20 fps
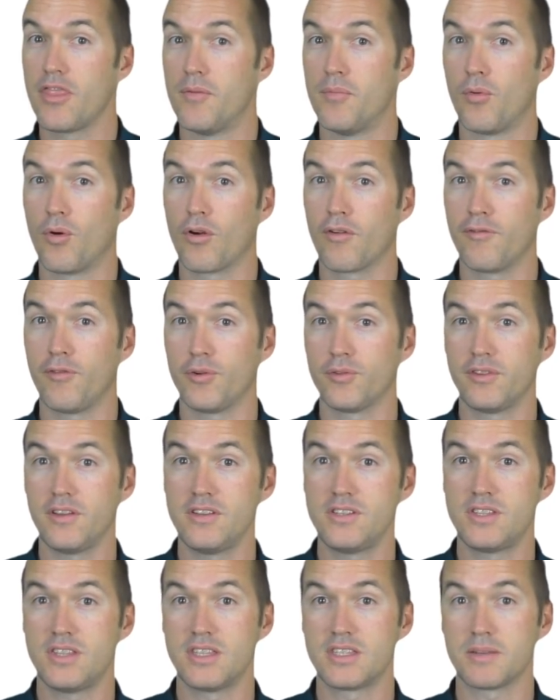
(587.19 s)
The more
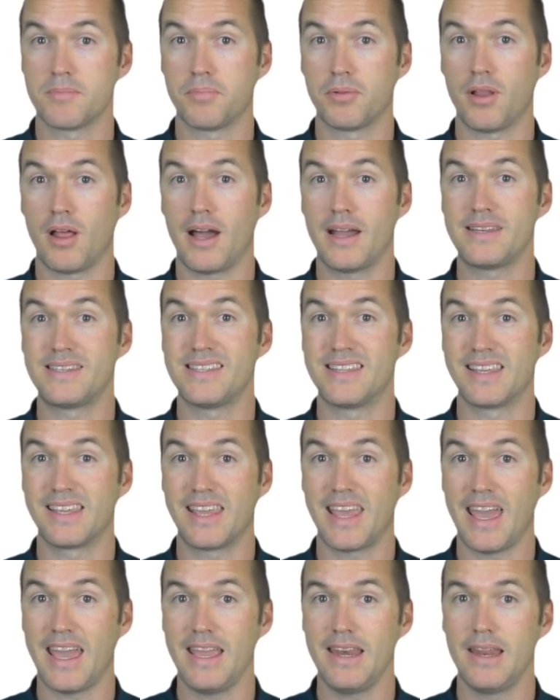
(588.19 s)
voltage that's applied to the
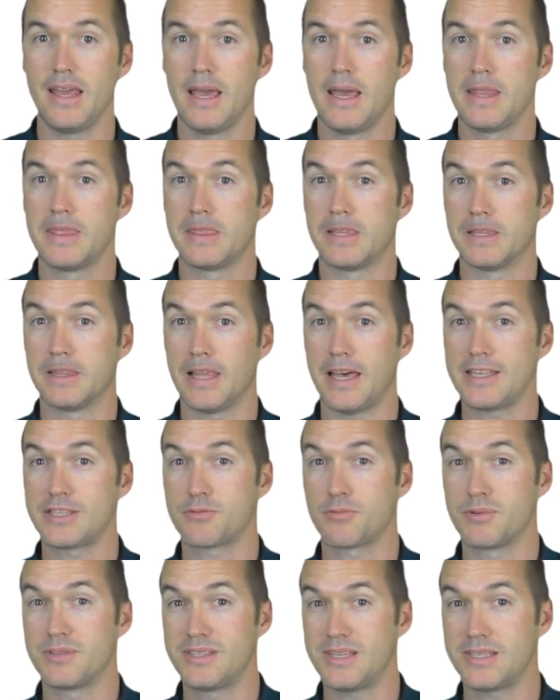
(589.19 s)
gate, the
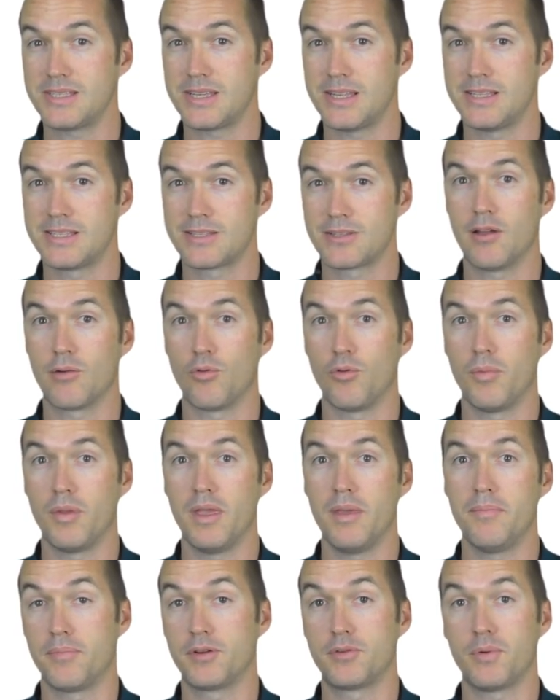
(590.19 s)
less resistance there will
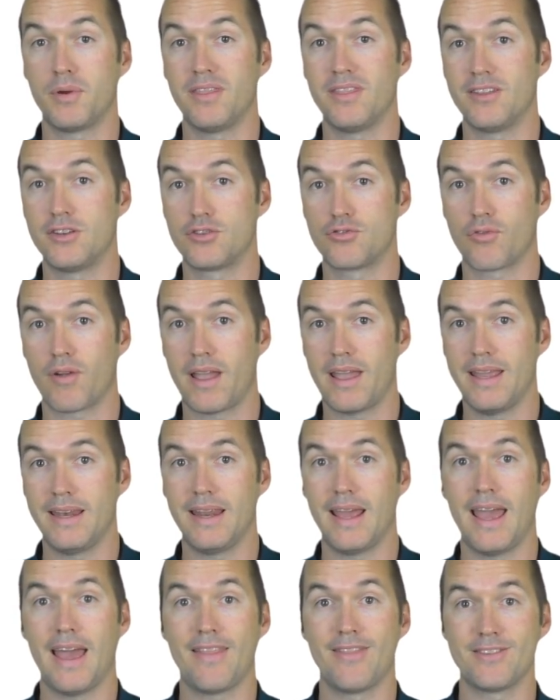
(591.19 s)
be between the
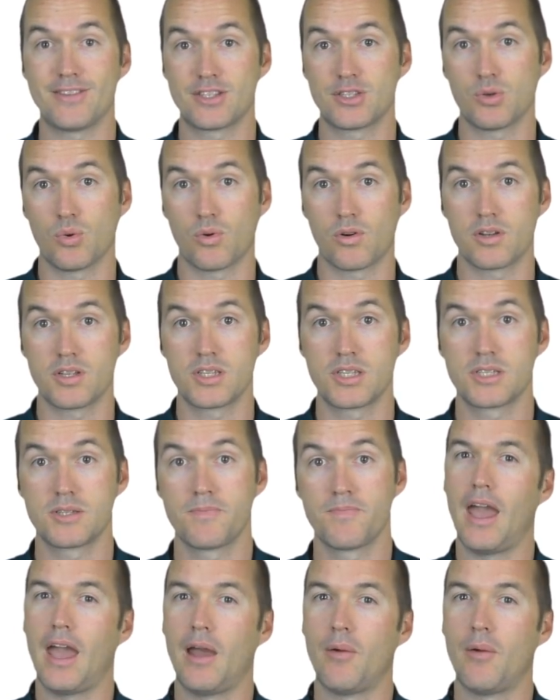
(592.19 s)
drain and the source.